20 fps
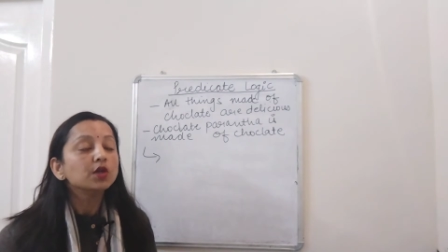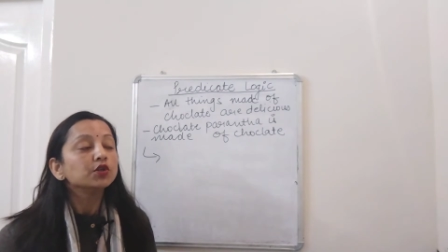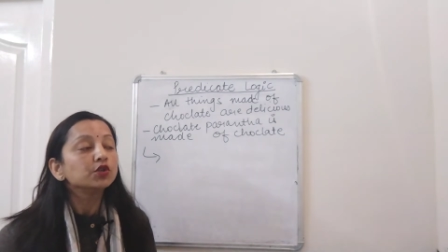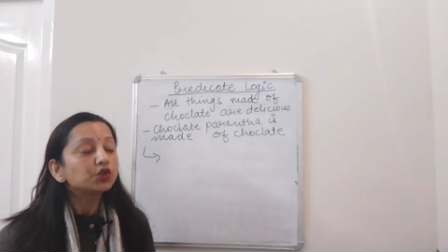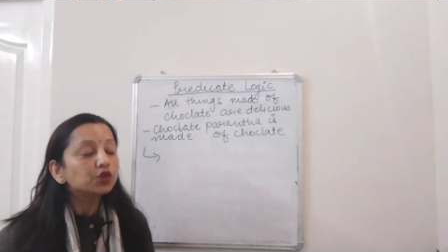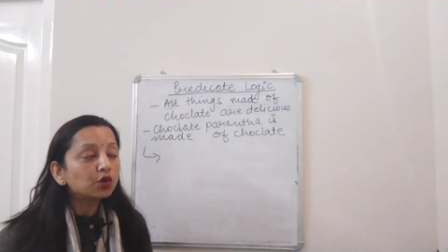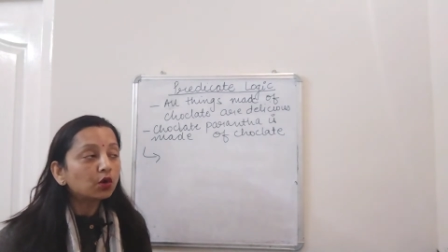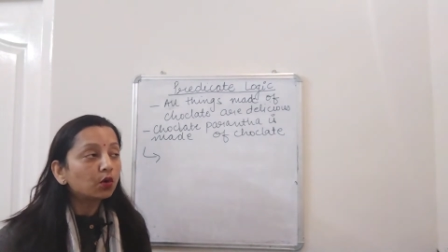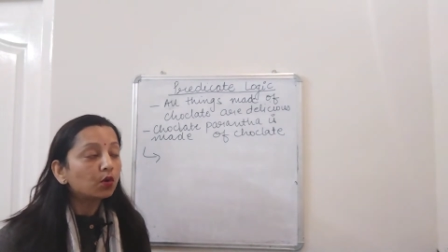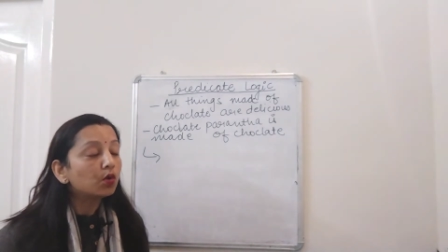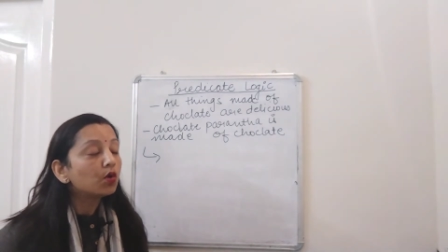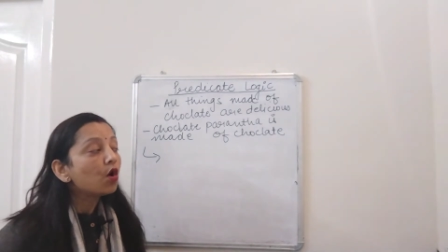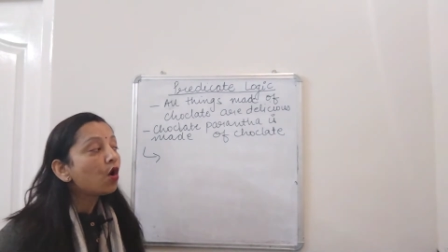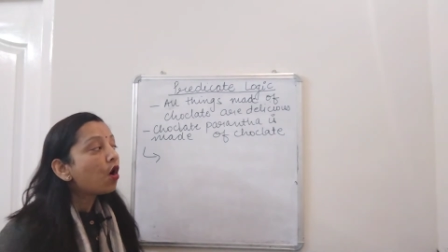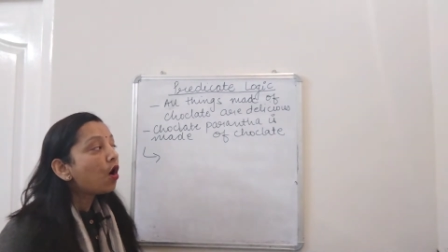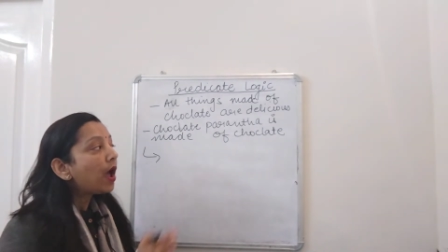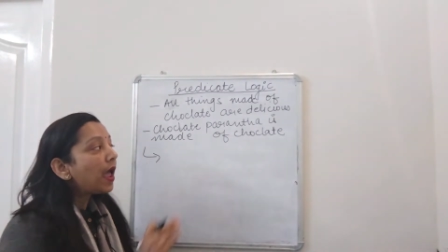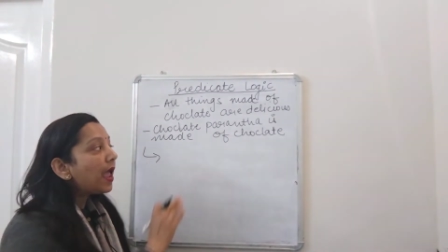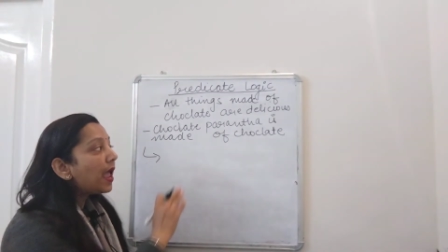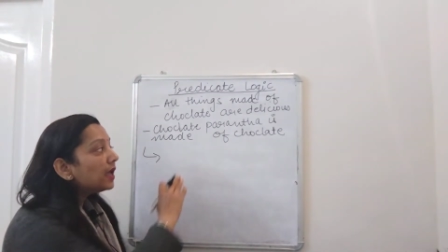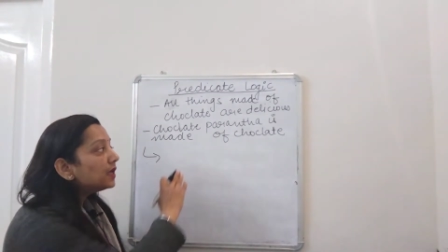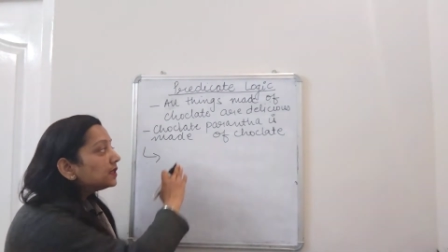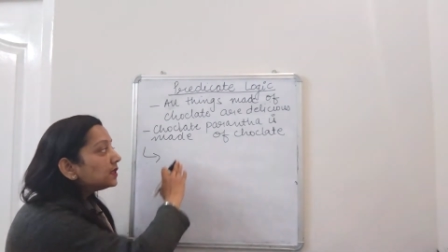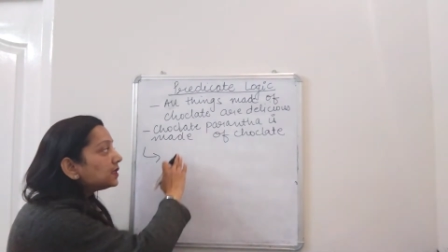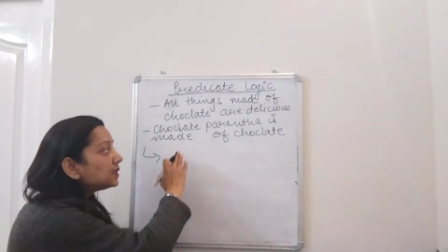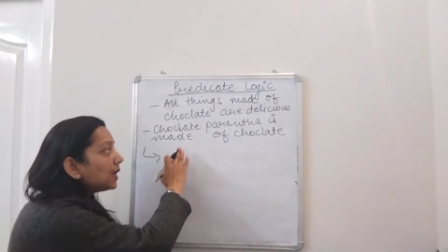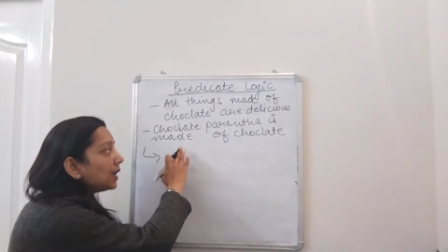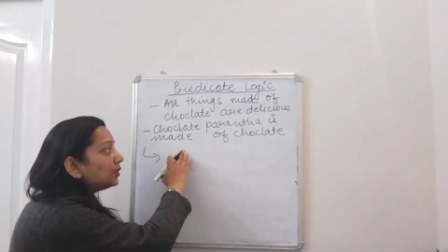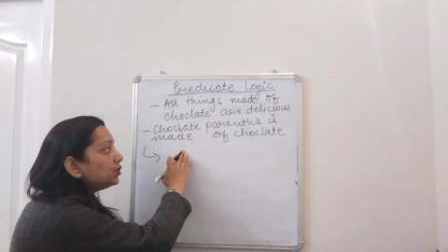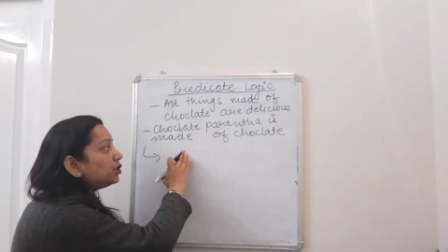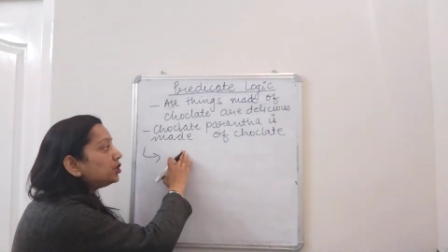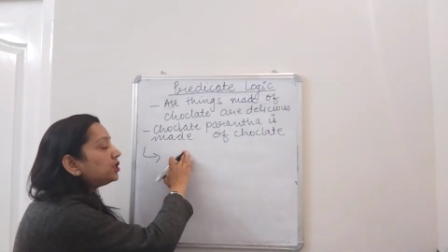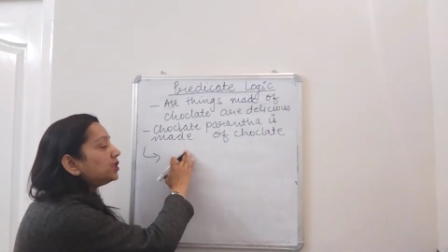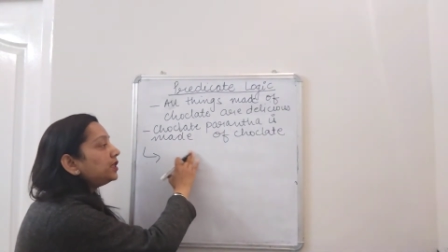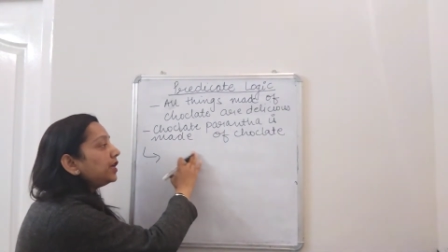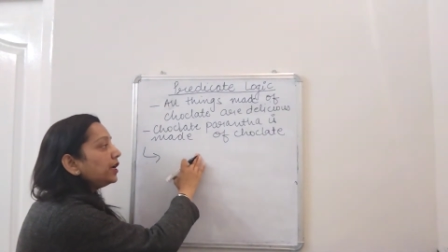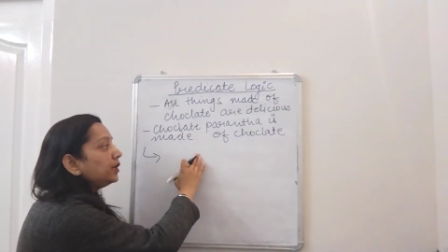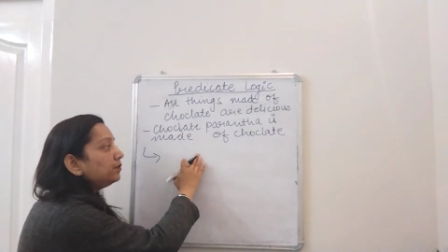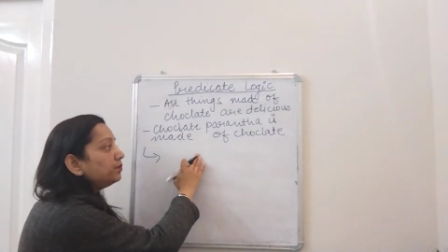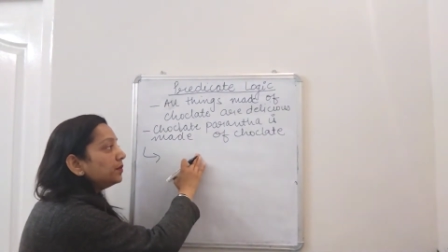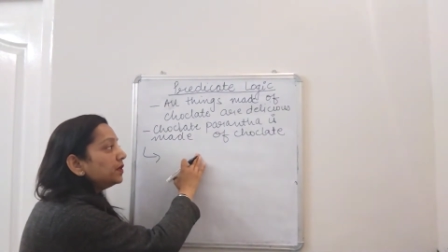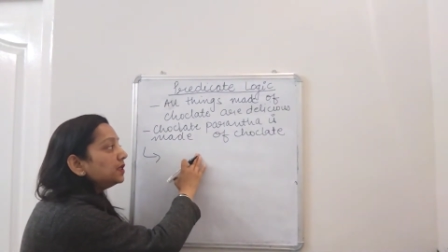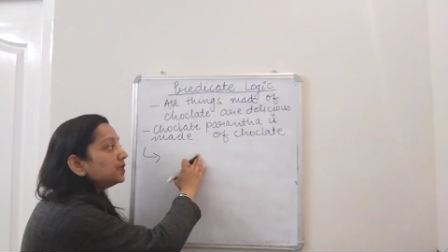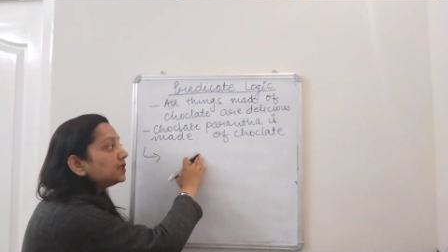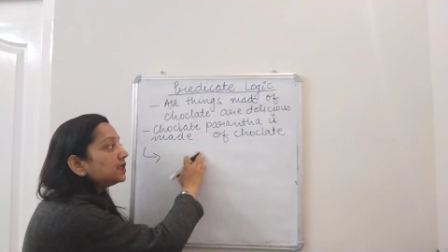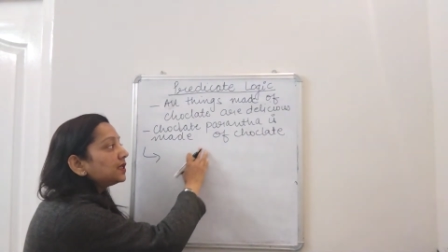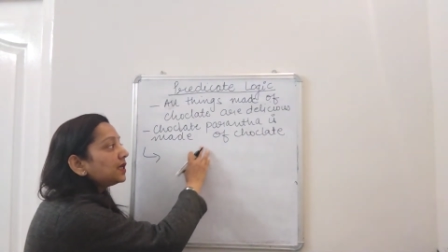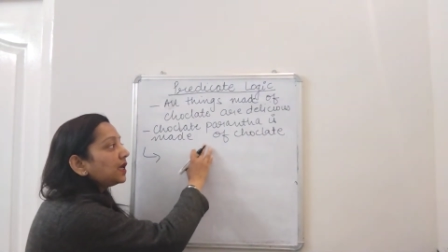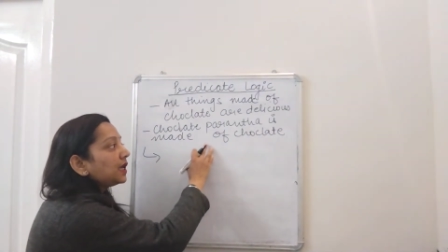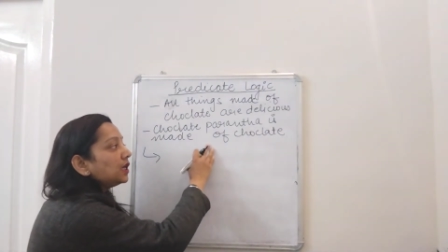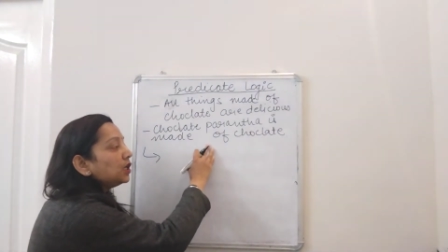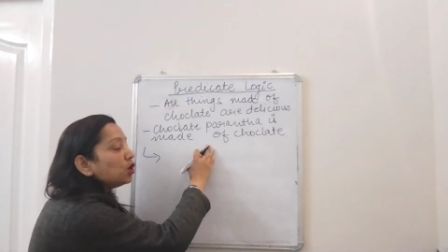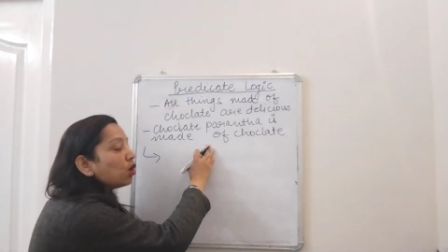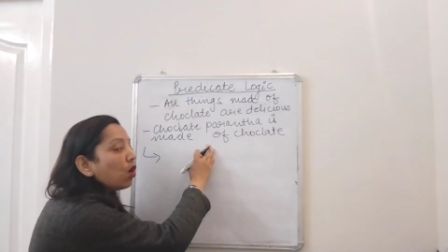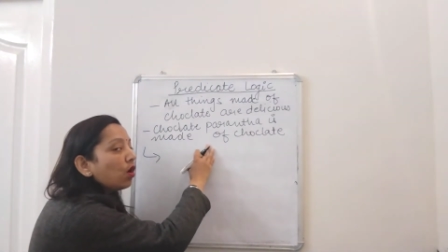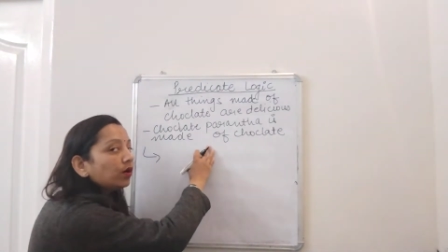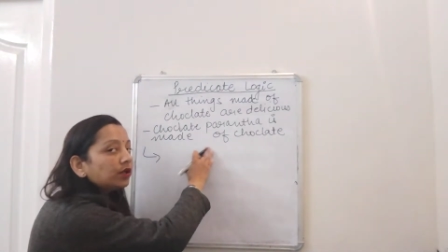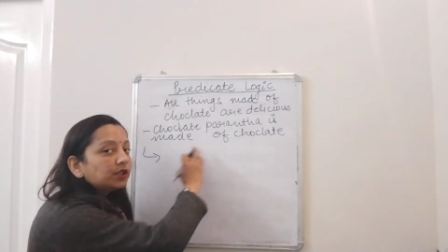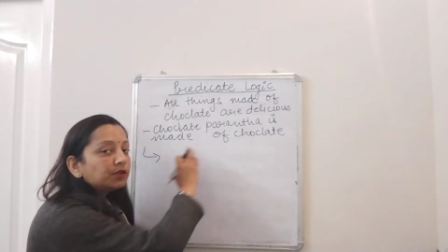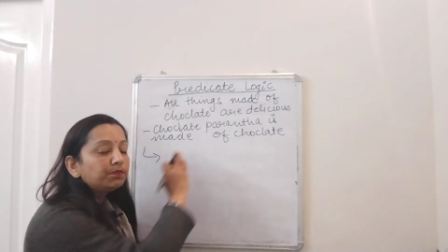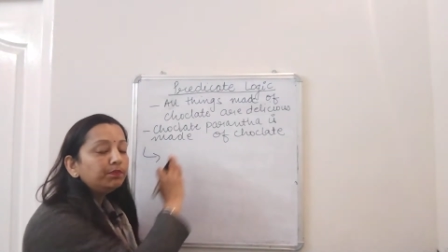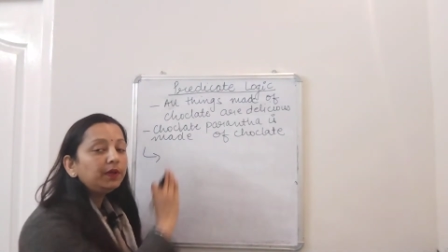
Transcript: So such statements cannot